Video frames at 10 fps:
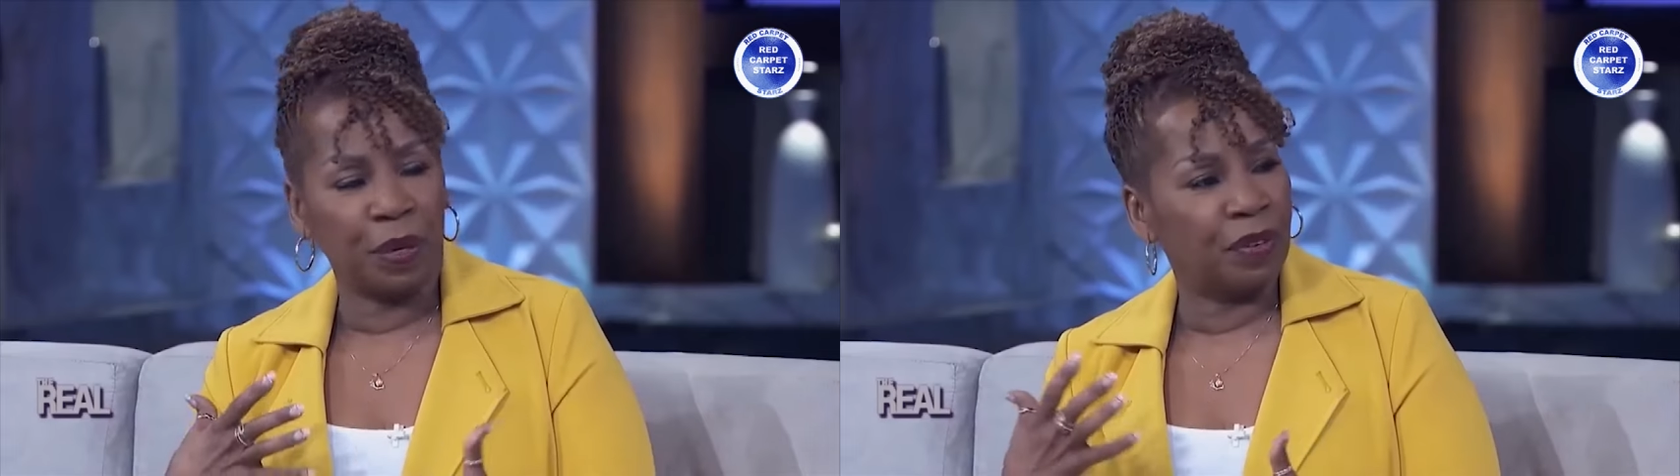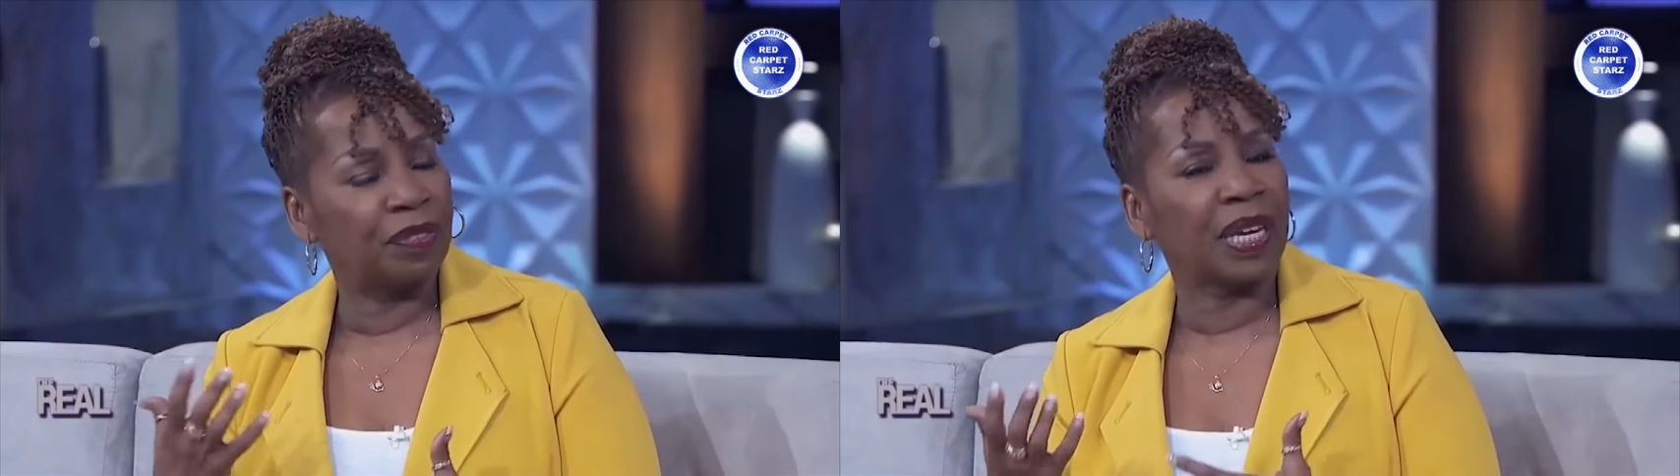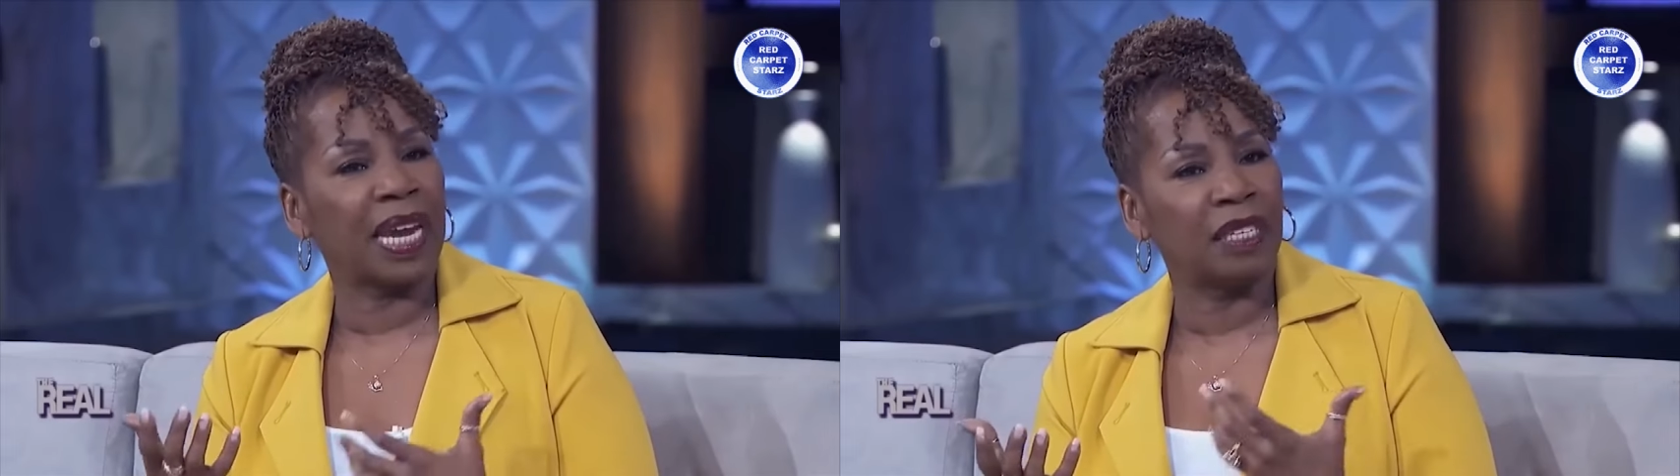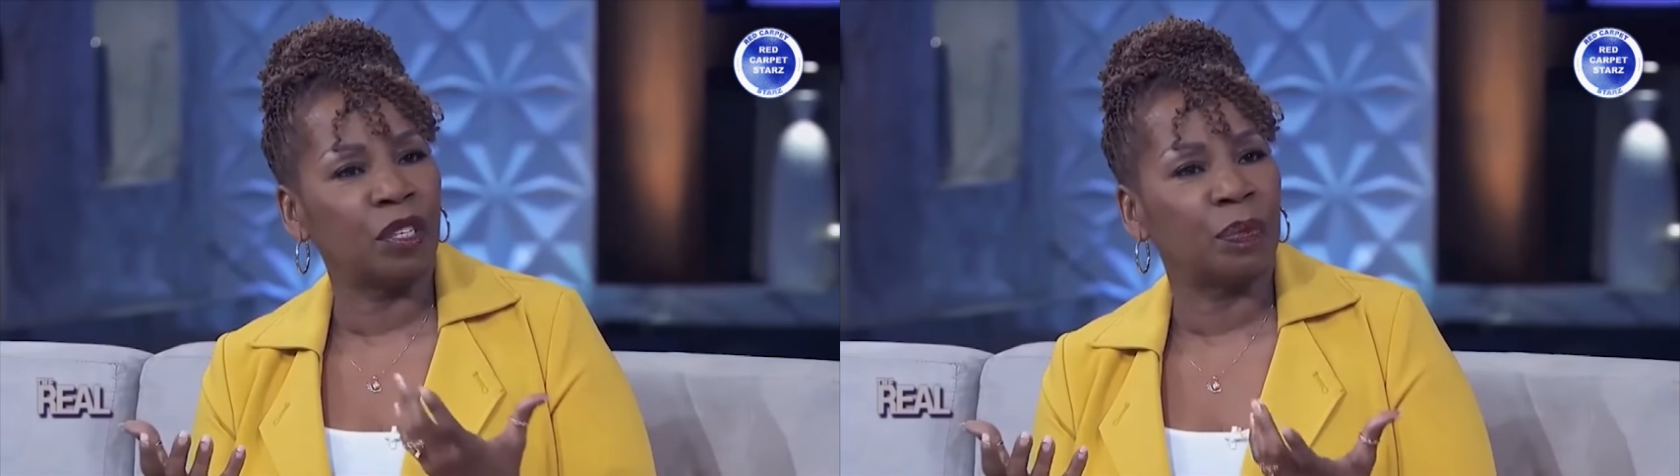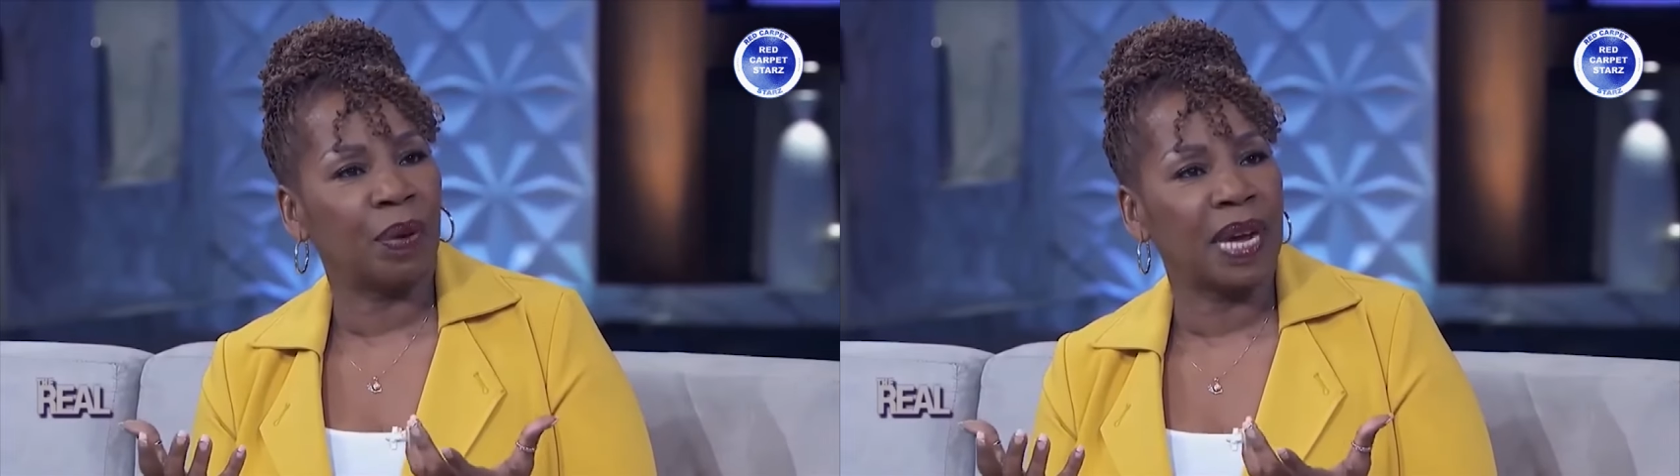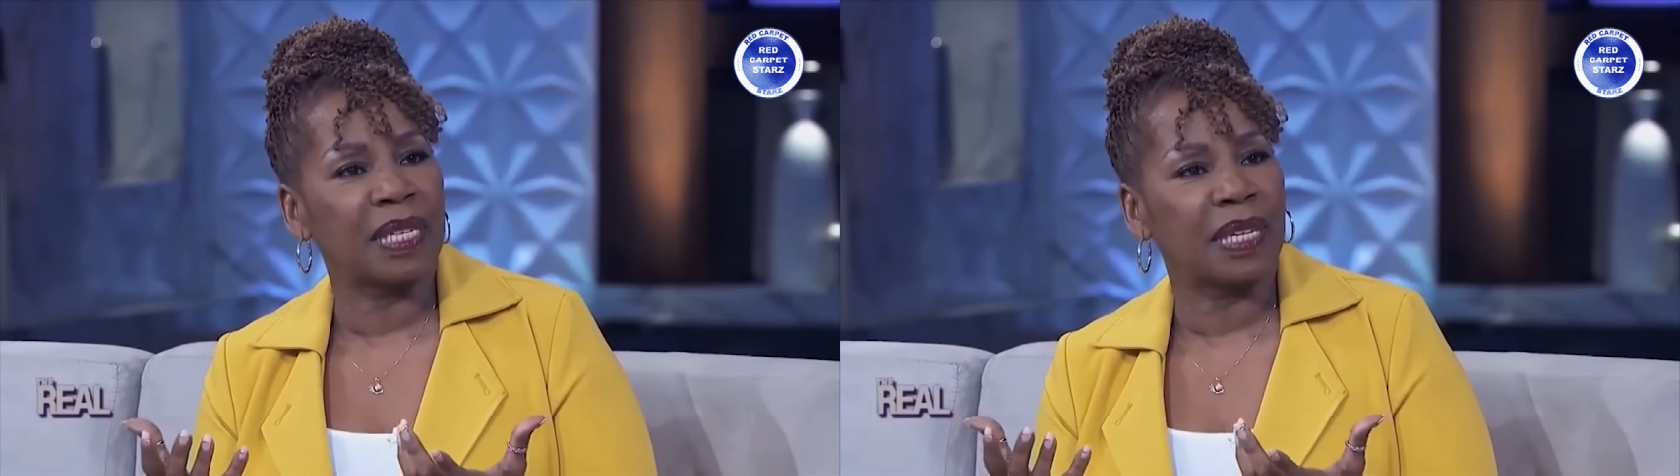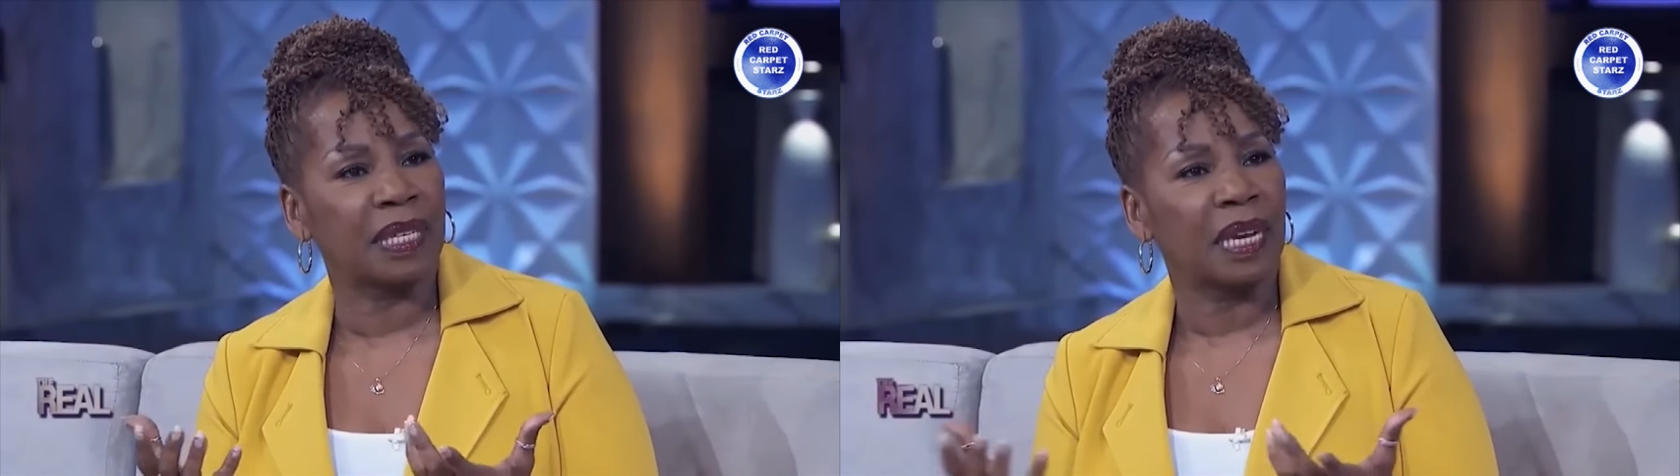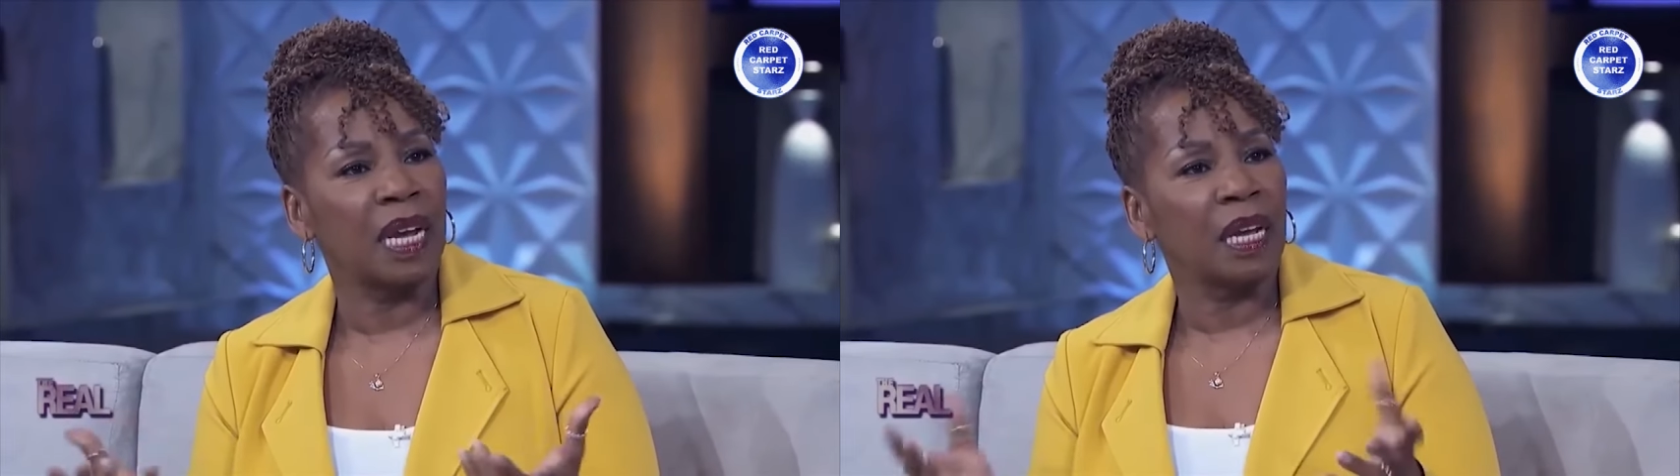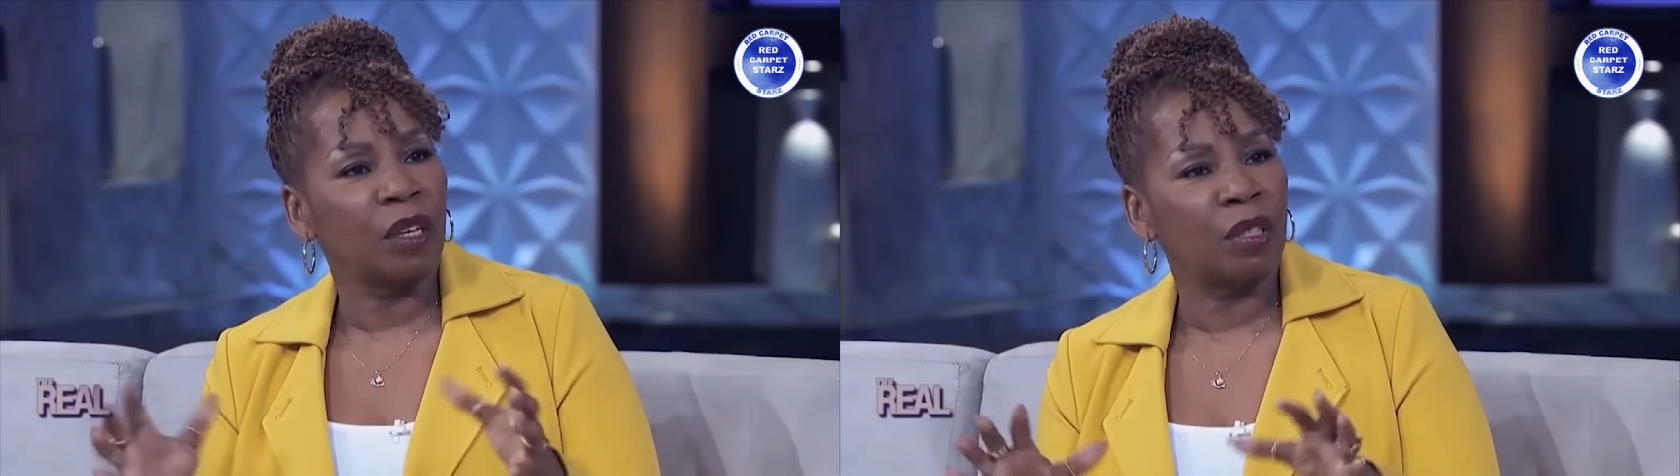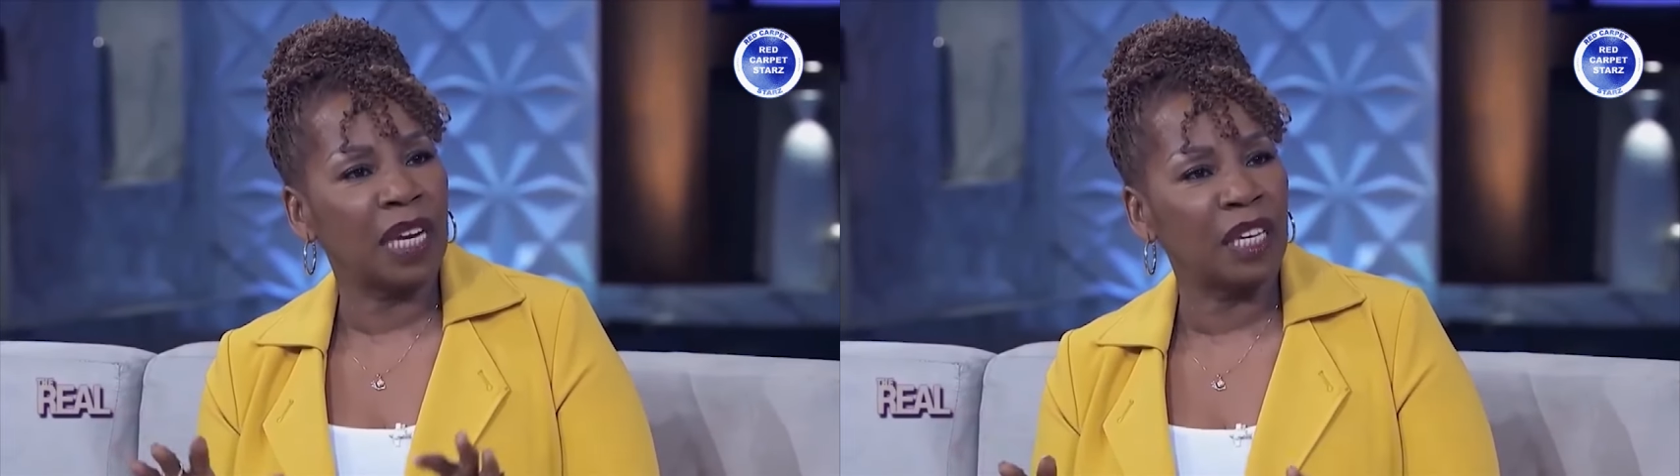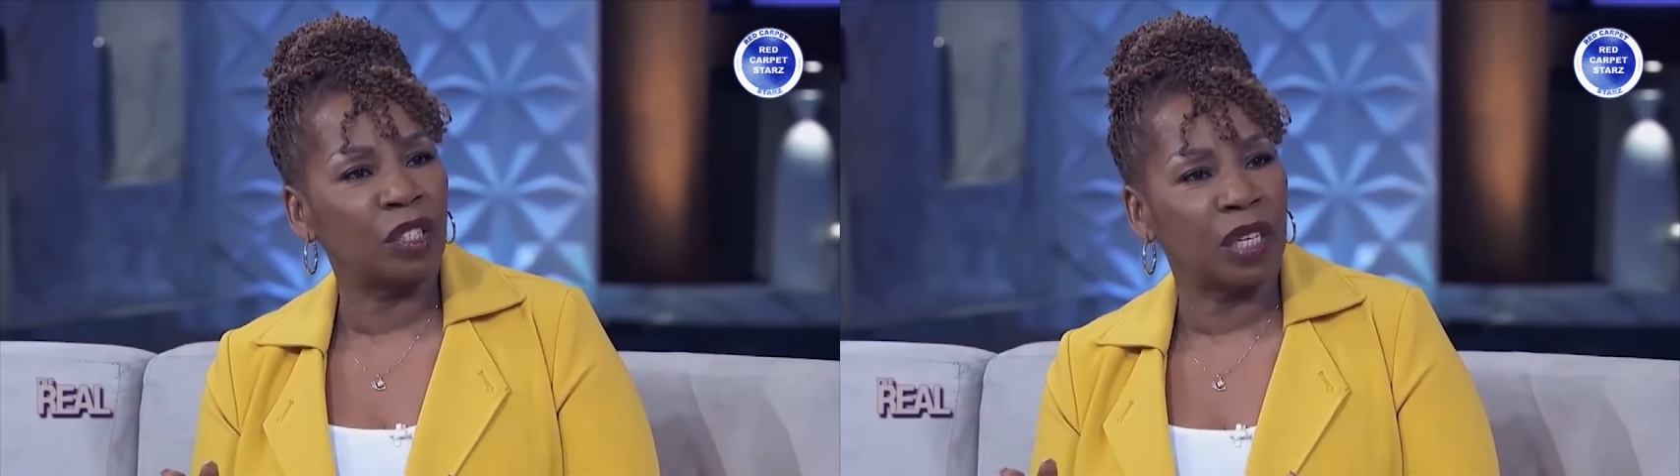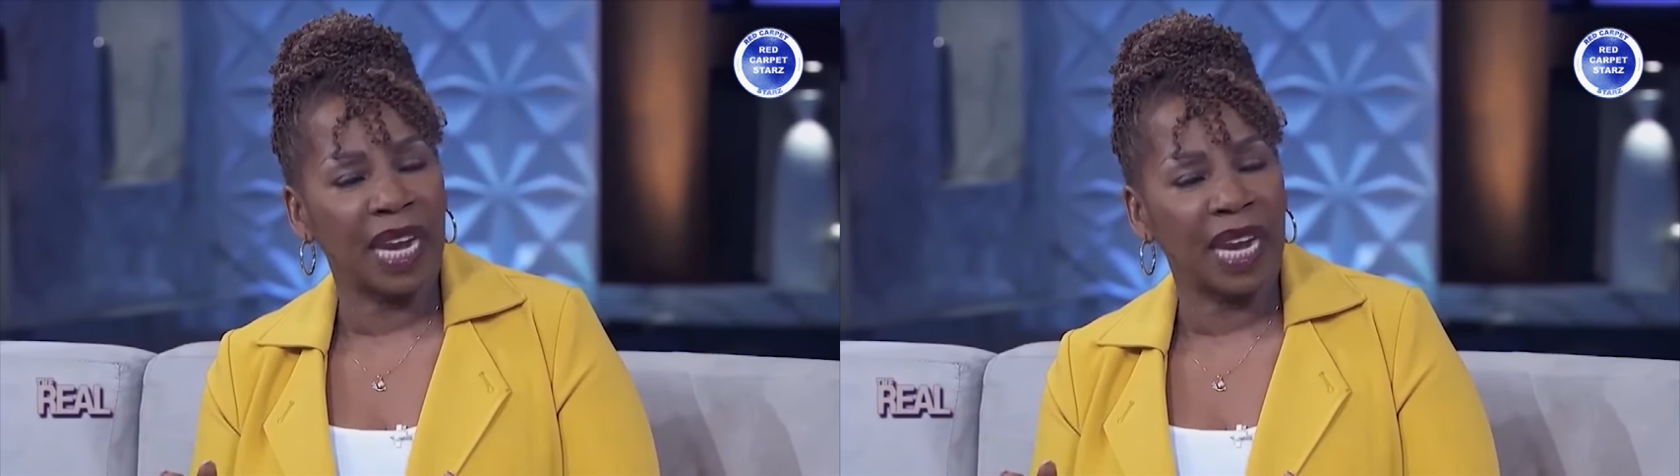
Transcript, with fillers: Nick Cannon, who has been the target of much